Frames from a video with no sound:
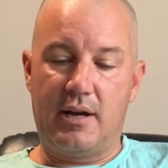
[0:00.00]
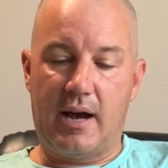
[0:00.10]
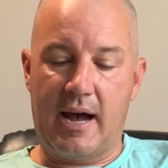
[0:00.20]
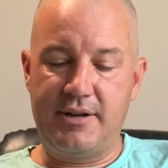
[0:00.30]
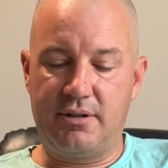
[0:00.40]

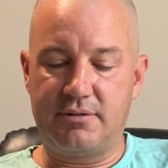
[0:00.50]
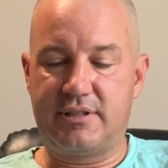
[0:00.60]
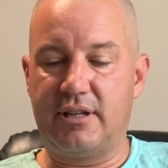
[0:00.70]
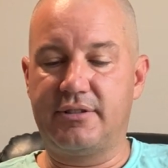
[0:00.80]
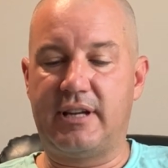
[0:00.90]
I don't
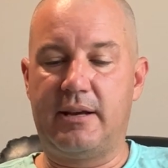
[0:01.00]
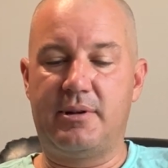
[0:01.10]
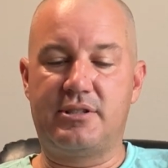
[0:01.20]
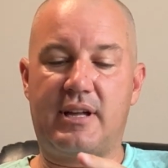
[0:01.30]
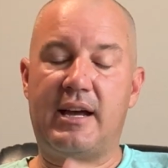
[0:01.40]
sell
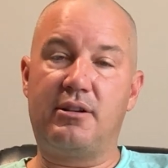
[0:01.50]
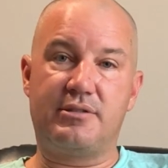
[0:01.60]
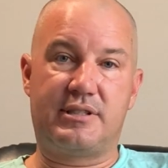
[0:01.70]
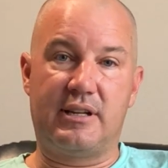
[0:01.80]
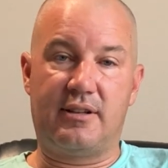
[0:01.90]
damaged, I don't
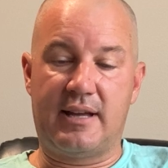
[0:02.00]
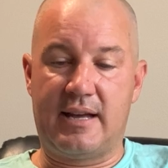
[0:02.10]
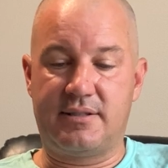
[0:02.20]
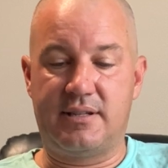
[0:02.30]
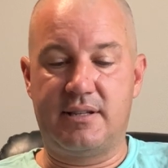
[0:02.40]
sell
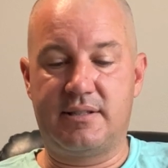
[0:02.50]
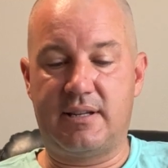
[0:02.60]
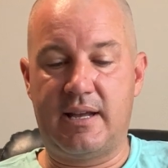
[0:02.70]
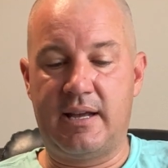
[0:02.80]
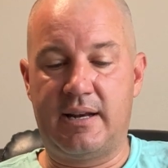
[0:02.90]
as is,
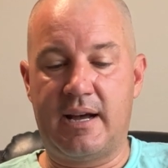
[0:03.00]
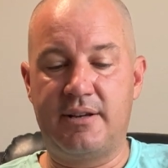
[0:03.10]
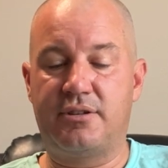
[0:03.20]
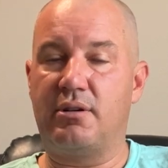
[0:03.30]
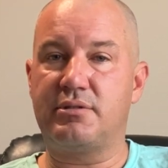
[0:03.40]
and I
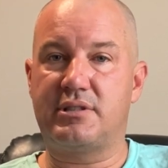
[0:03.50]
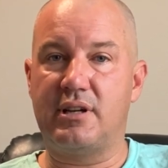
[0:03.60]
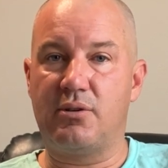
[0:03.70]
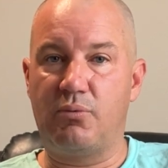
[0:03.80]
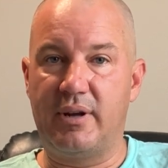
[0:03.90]
don't
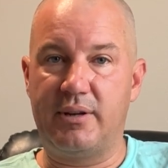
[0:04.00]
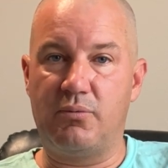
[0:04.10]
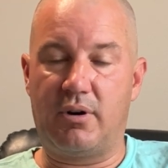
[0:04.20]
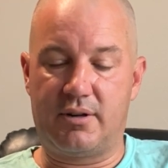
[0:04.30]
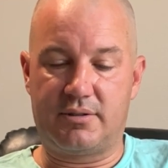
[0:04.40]
sell wind and
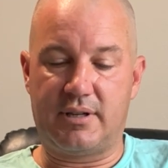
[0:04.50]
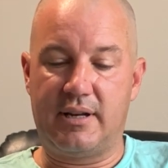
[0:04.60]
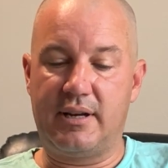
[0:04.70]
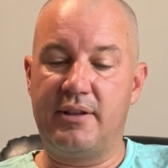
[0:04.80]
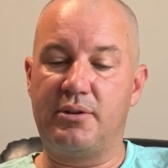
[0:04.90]

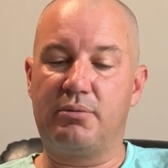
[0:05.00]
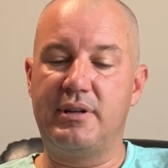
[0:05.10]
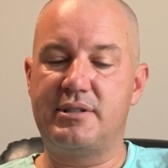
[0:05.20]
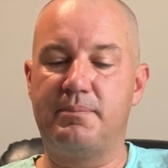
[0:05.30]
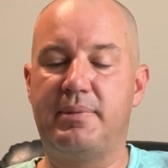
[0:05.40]
watertight. And the
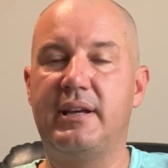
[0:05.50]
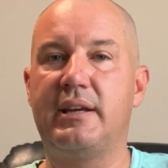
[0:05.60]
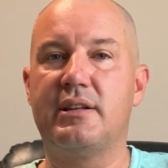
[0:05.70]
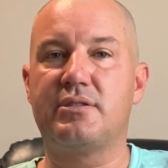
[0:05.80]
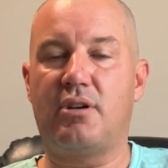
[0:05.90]
reason
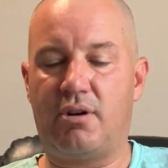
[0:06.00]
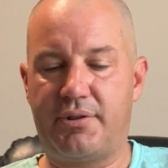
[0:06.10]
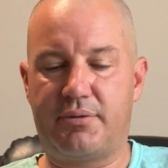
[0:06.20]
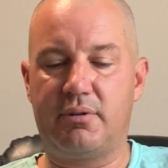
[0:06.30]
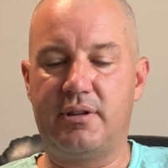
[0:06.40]
being is all
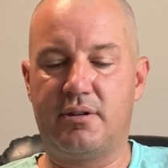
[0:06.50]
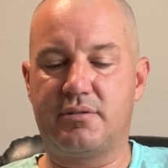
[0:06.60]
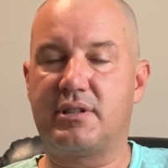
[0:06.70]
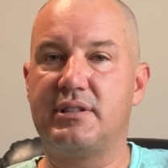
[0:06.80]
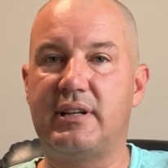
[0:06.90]
three of
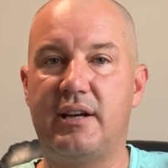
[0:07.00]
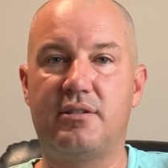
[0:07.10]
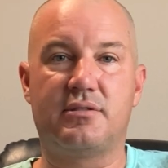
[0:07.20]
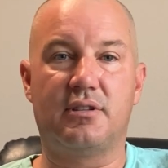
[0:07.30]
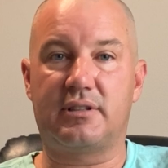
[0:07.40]
those
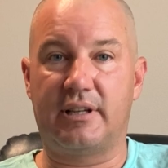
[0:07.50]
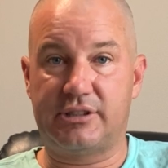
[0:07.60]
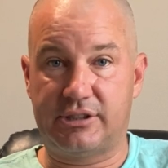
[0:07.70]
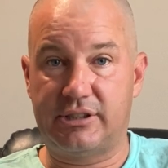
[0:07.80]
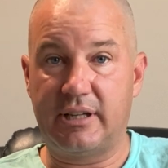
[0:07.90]
containers look like
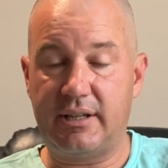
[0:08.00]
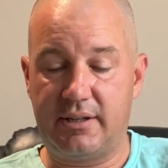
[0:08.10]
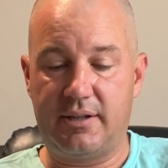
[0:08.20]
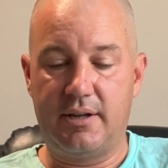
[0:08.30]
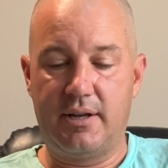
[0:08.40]

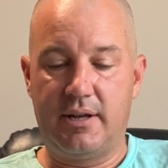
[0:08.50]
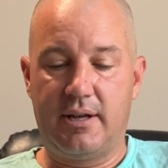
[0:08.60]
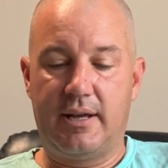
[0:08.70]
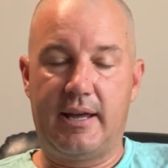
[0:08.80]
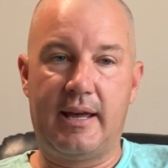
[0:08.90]
shit.
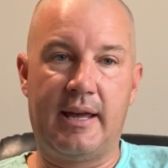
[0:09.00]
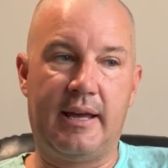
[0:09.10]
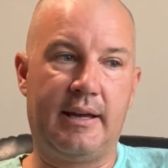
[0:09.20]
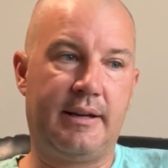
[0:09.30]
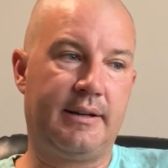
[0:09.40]

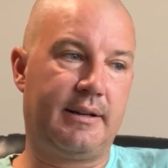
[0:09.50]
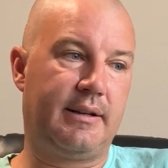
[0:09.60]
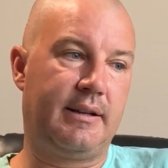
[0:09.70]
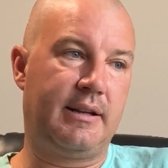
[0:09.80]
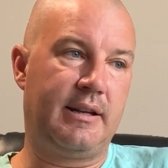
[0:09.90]
And
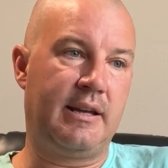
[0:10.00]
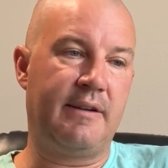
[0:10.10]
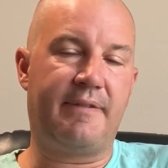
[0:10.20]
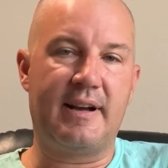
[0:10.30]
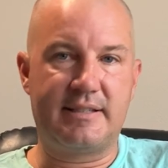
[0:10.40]

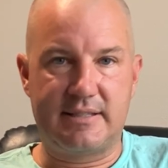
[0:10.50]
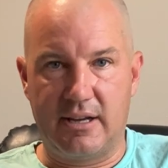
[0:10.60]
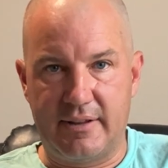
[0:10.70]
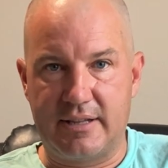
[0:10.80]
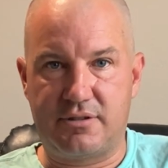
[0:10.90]
if I
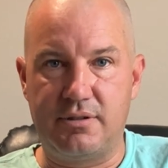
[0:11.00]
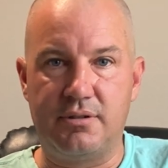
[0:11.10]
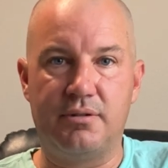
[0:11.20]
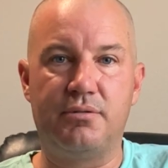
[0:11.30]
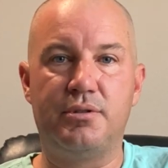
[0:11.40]
sell that to
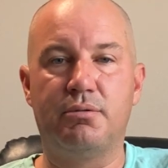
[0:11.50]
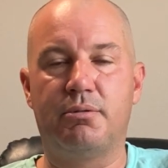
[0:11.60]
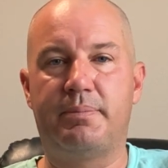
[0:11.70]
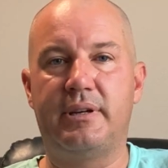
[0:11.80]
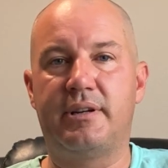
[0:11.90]
you, you
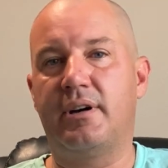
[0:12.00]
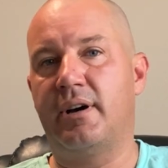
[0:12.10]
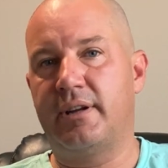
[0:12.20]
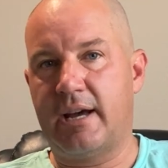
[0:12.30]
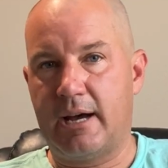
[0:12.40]
will be an
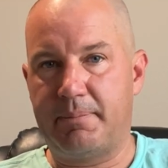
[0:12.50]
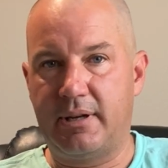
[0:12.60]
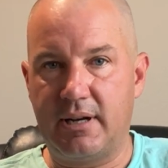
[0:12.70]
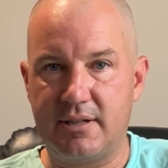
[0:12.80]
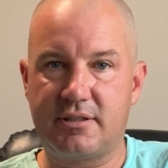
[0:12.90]
unhappy
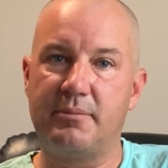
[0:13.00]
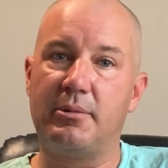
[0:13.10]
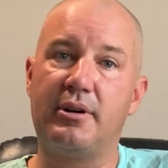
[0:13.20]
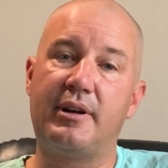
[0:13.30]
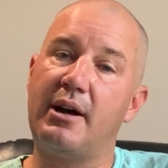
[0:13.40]

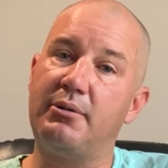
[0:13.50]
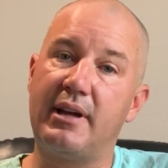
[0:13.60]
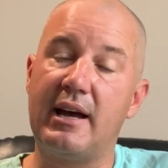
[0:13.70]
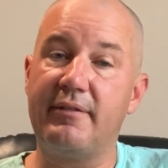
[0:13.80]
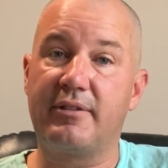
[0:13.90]
customer, and I would
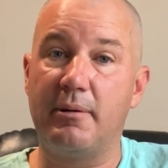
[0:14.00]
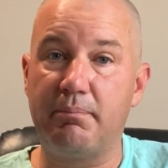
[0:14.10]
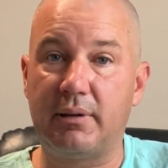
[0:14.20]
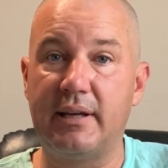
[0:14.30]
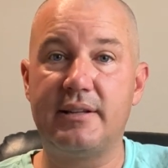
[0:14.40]
have
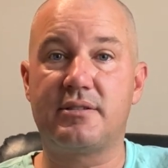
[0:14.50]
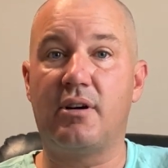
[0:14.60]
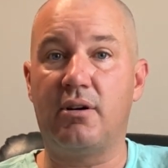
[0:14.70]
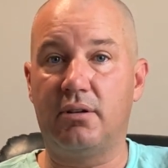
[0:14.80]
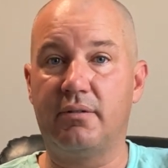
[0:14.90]
complaints
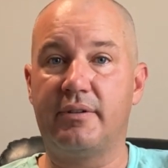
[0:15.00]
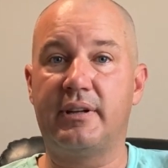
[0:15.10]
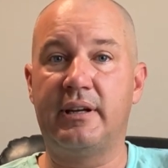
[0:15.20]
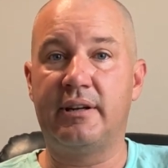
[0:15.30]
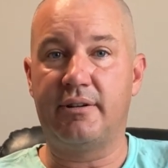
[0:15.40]
all over
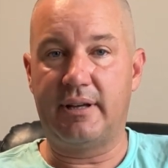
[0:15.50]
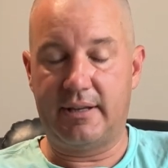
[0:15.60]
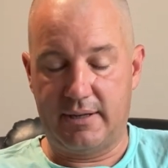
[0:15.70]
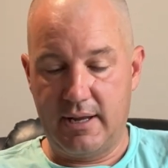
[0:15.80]
the internet.